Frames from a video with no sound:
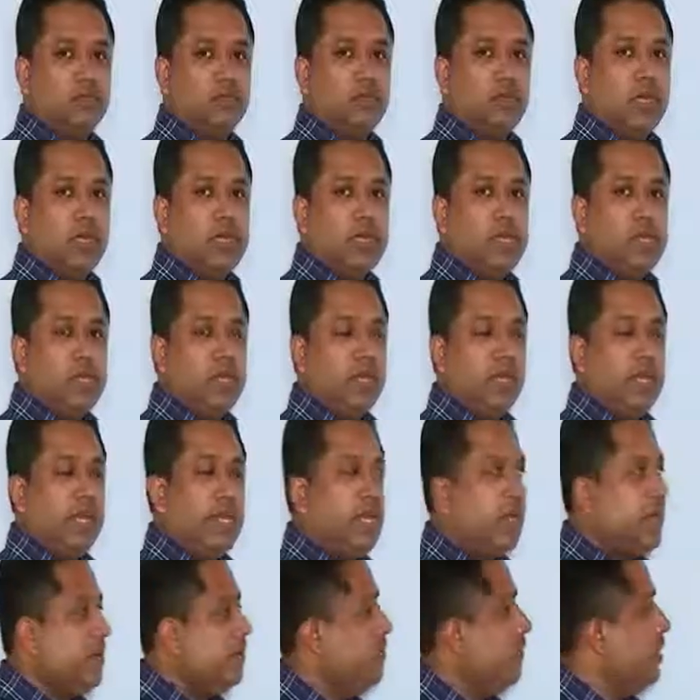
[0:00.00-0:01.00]

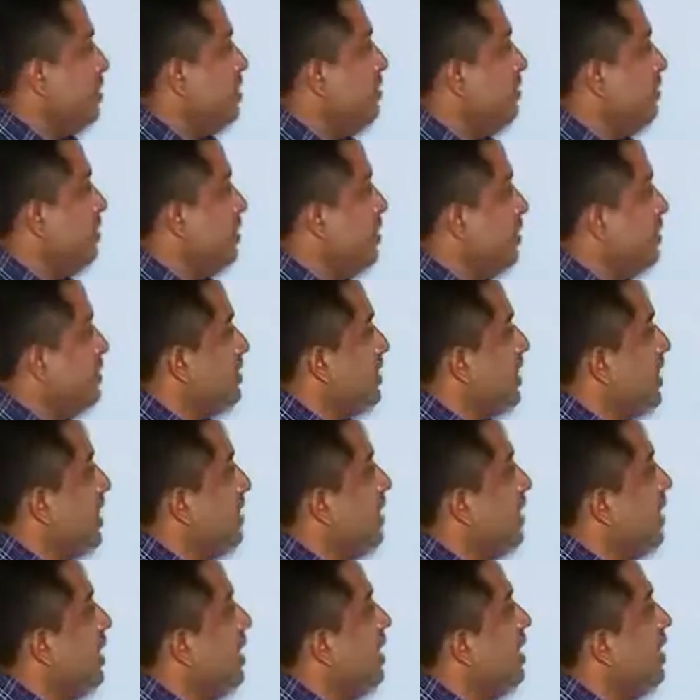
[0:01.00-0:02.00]
Multiplicative inverse
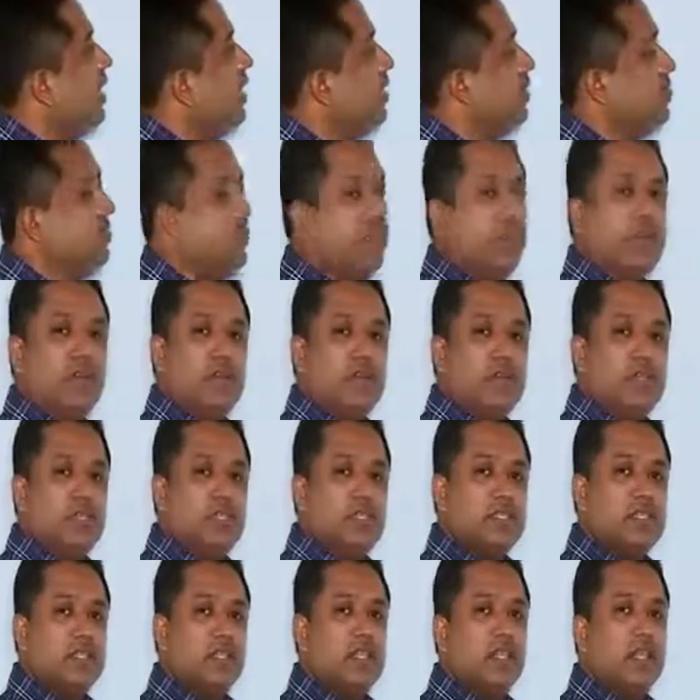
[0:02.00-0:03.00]
and additive inverse.
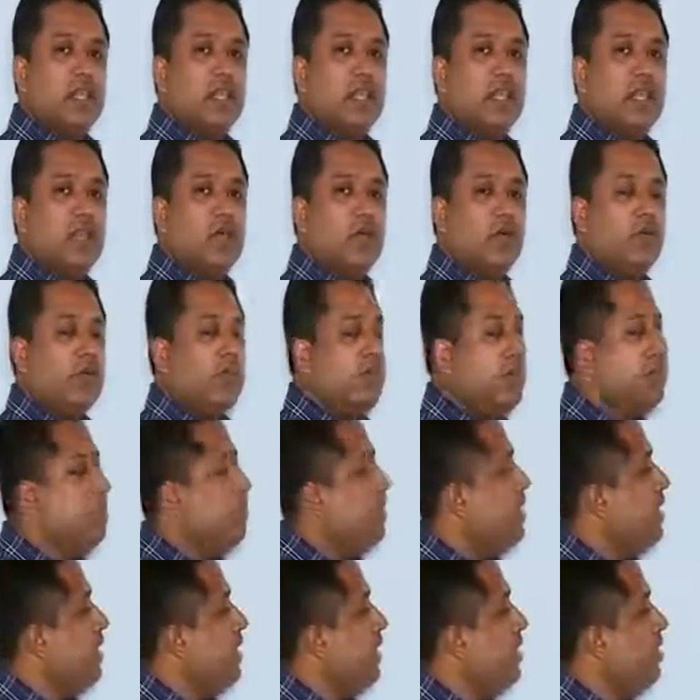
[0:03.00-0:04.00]
Now the
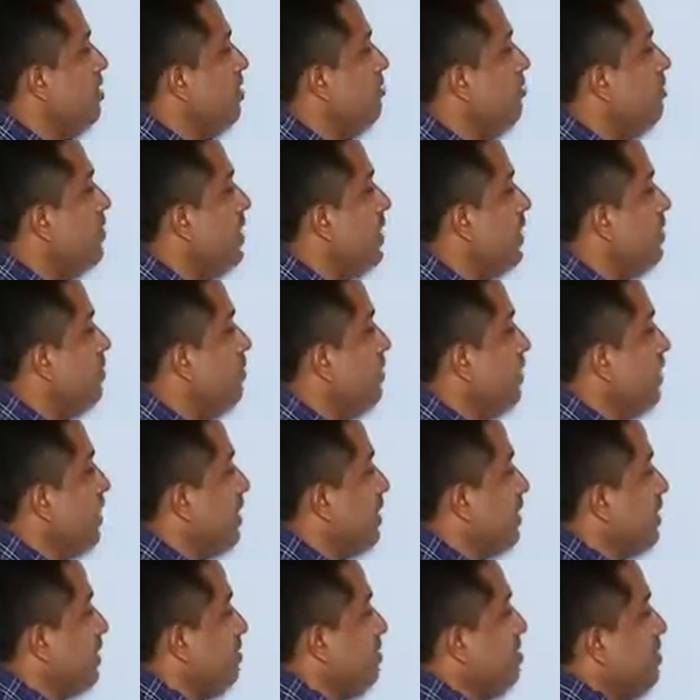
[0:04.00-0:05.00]
meaning of
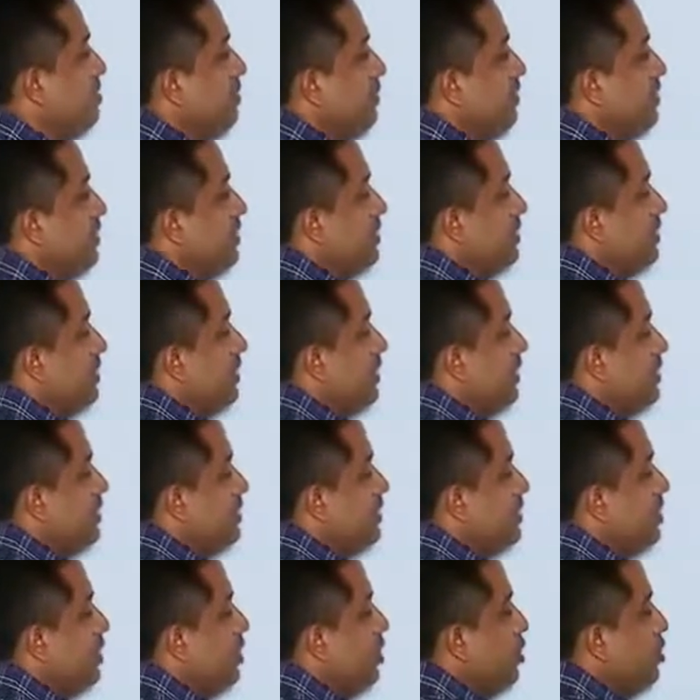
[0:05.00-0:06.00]
multiplicative inverse
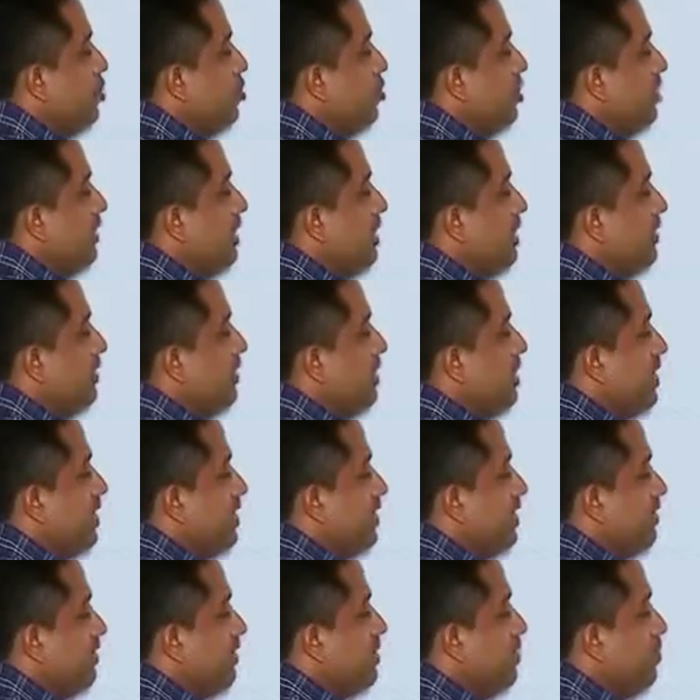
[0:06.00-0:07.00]
is to take the
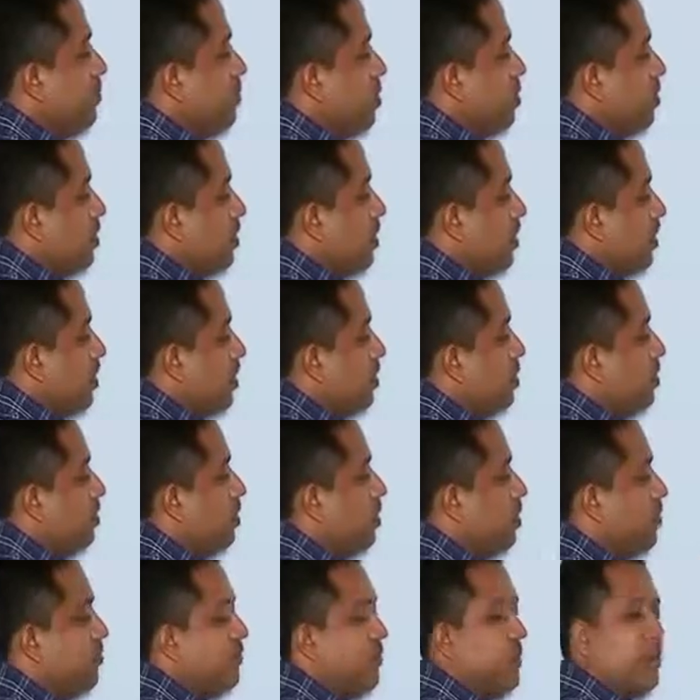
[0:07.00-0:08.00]
reciprocal
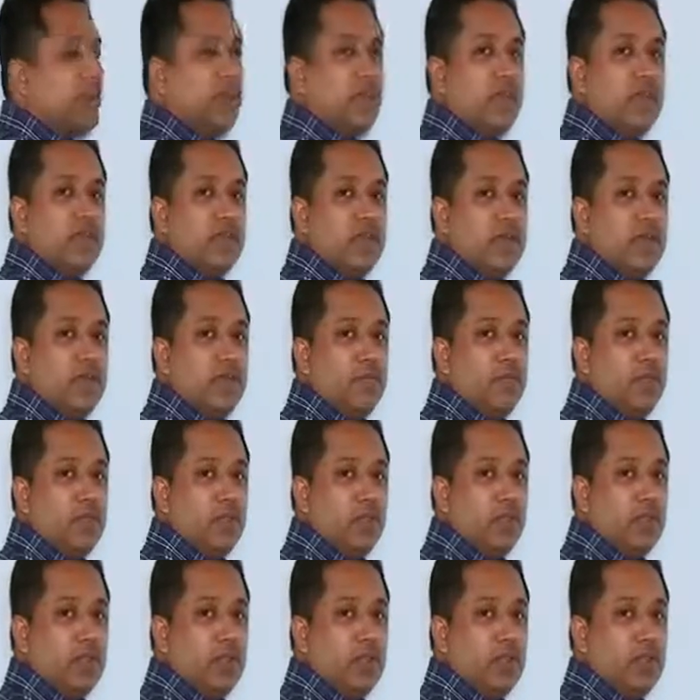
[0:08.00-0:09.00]
of a given
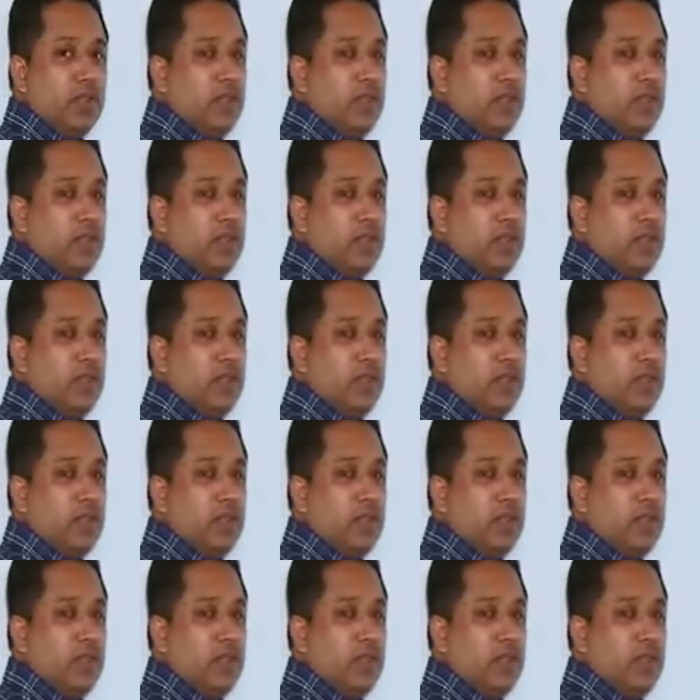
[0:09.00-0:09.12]
number.